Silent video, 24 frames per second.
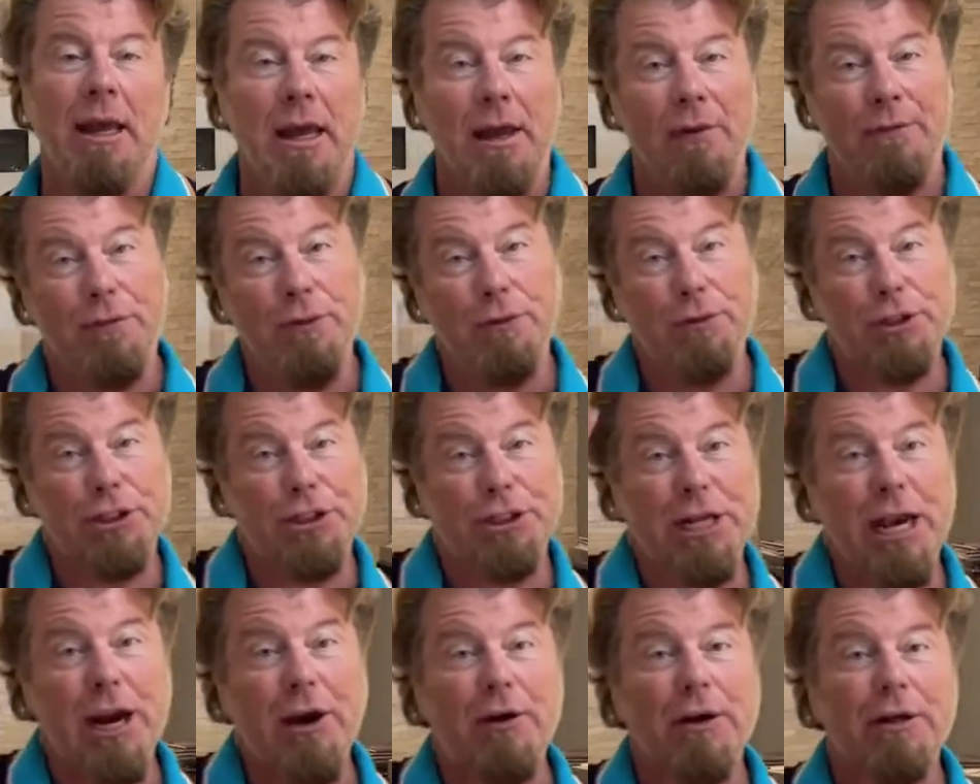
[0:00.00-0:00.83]
If you
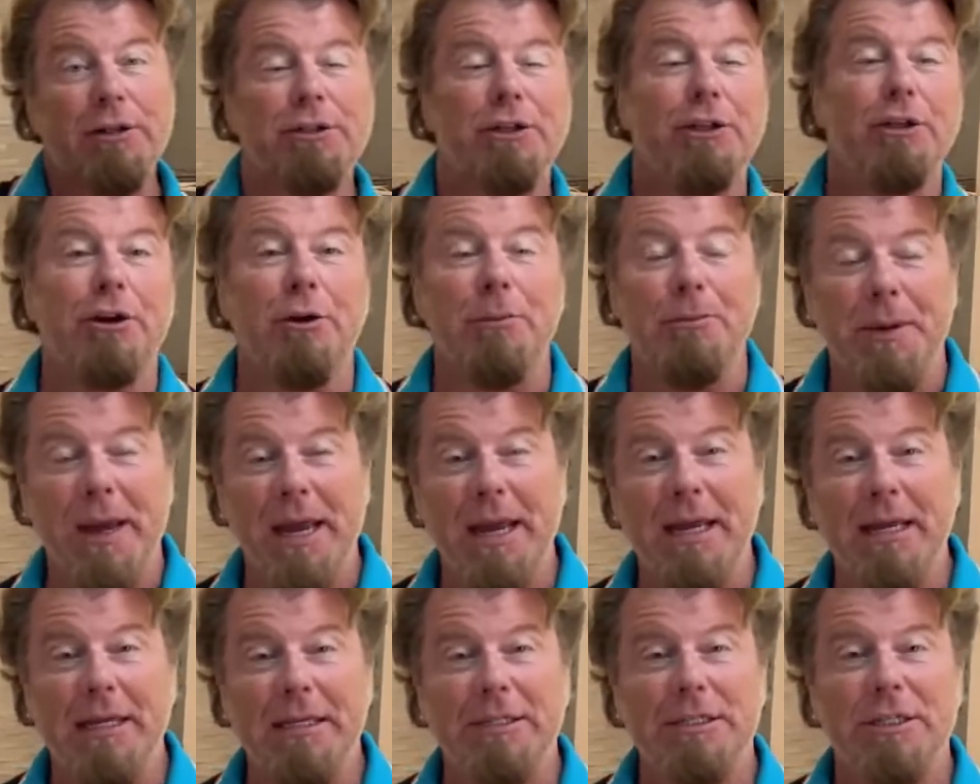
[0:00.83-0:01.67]
share it to your
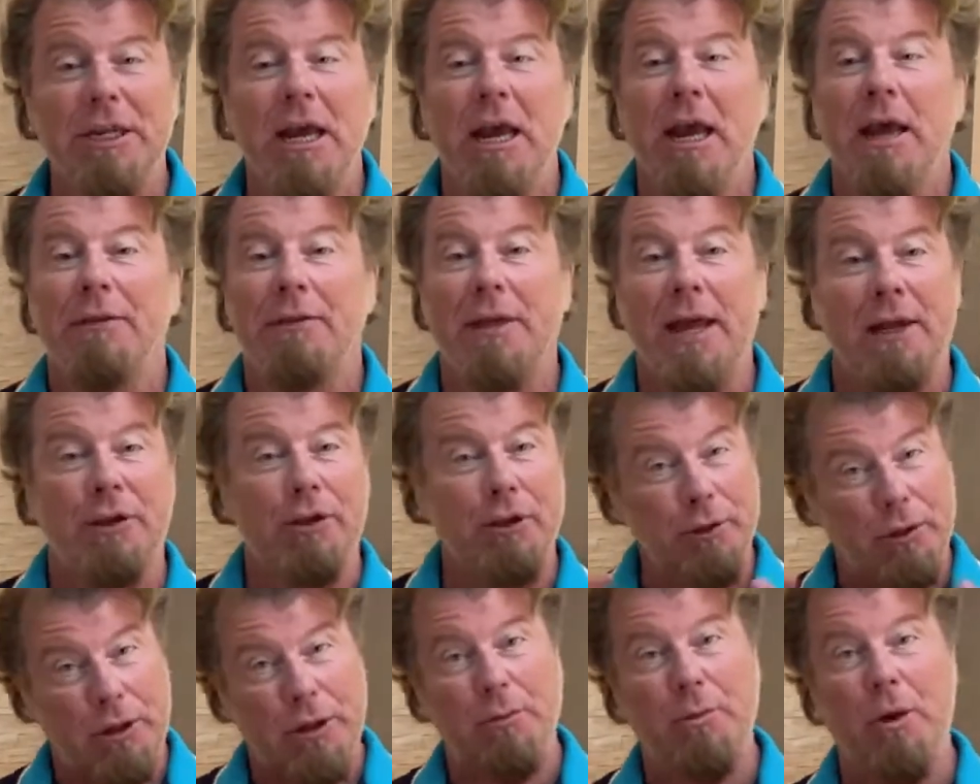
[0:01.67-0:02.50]
page,
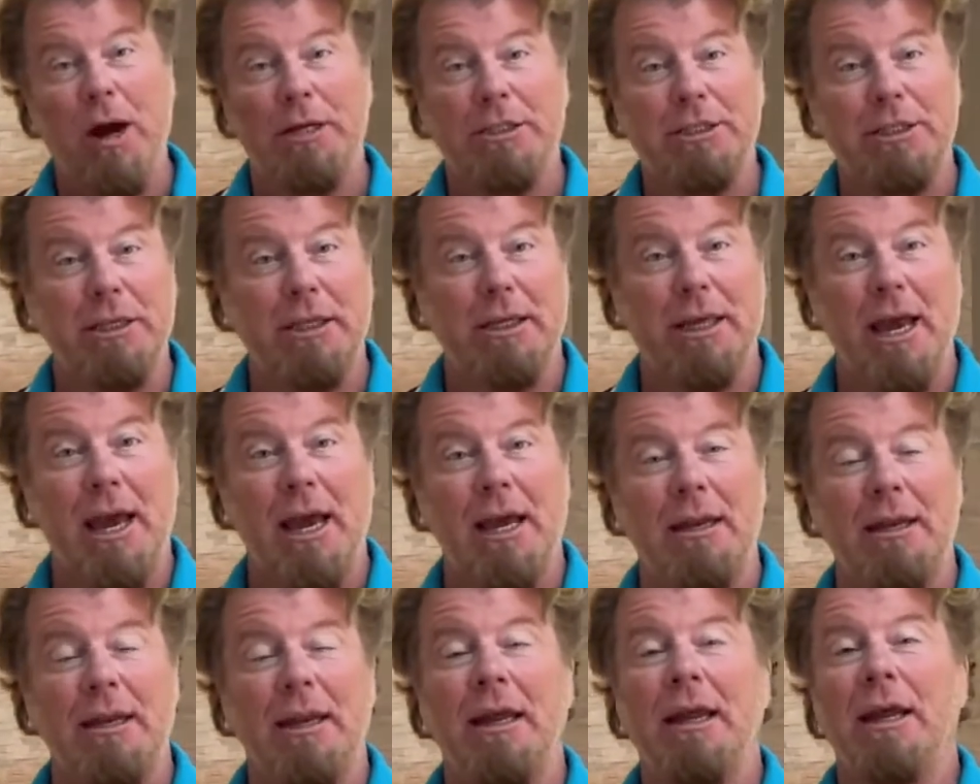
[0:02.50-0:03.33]
then you can watch it
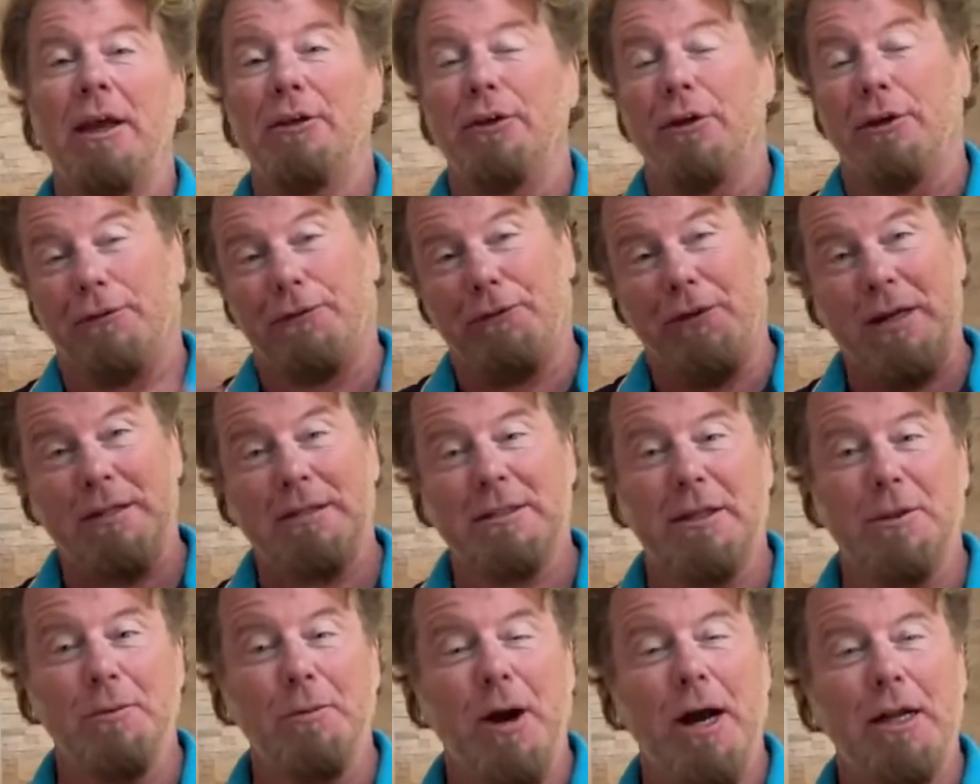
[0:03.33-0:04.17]
again. your
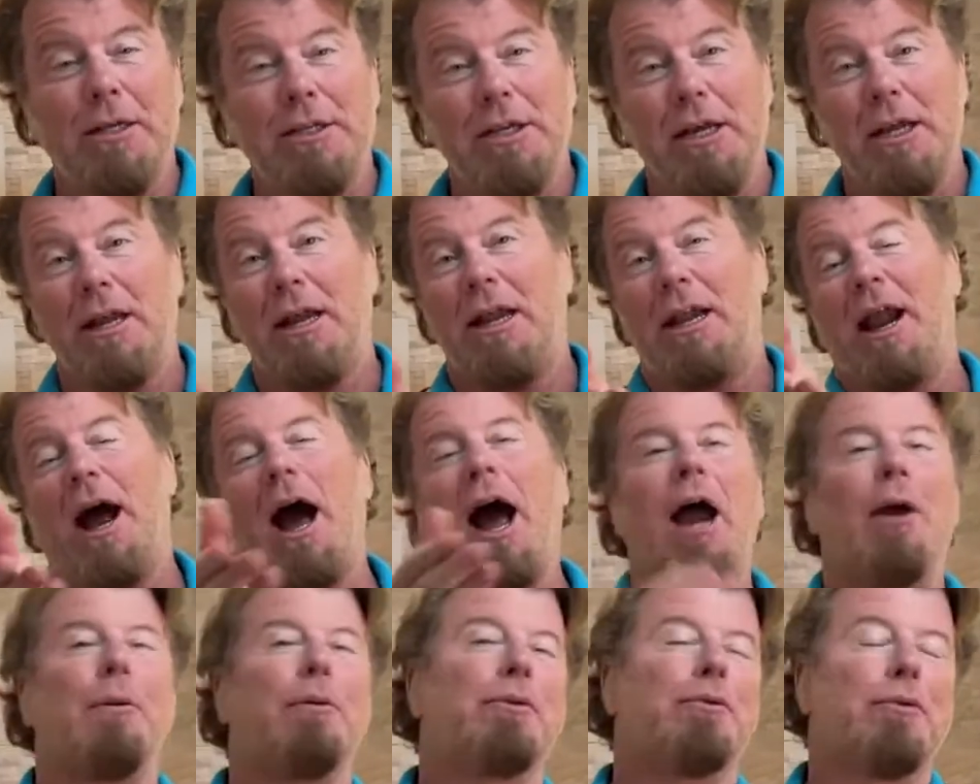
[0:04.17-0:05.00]
friends can watch it, and
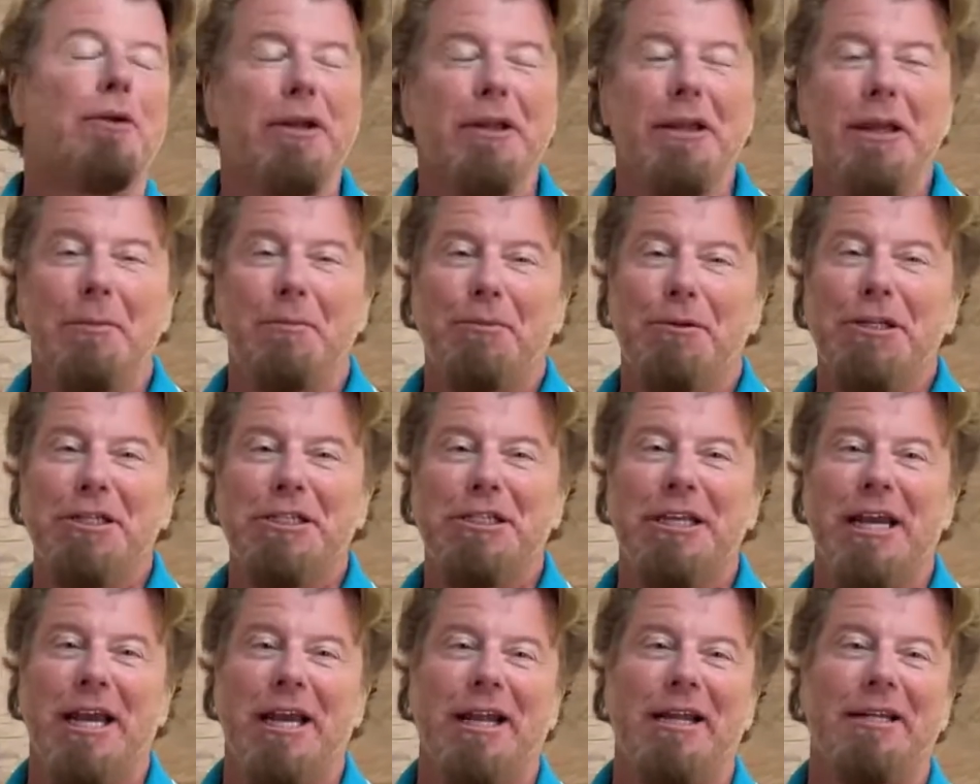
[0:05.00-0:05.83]
I would really
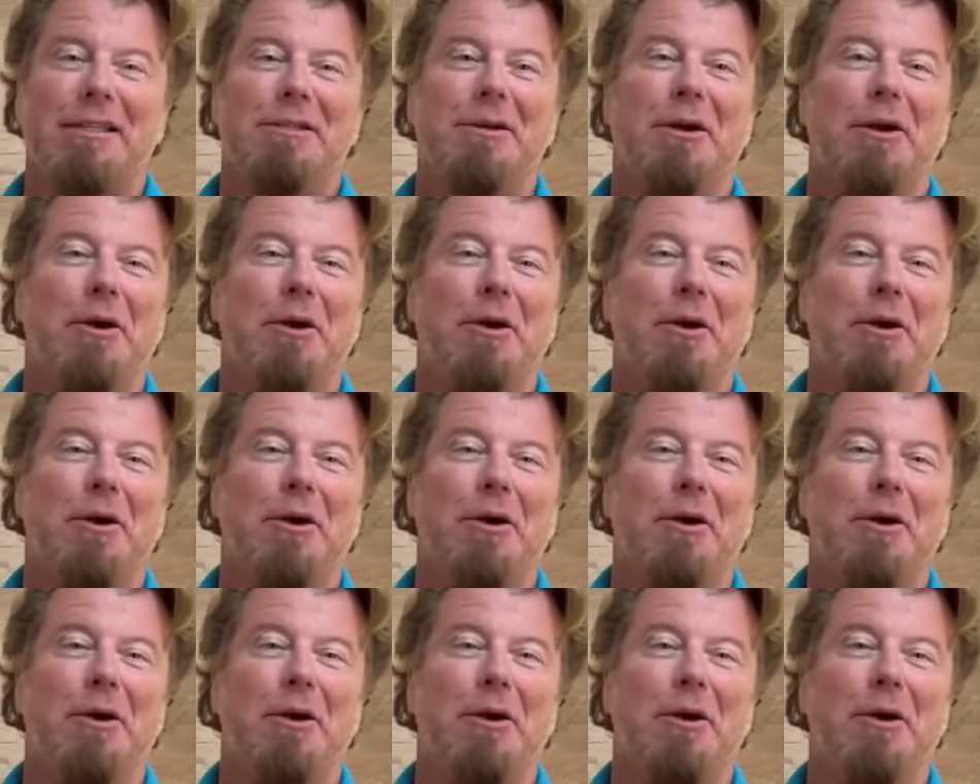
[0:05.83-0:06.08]
appreciate it.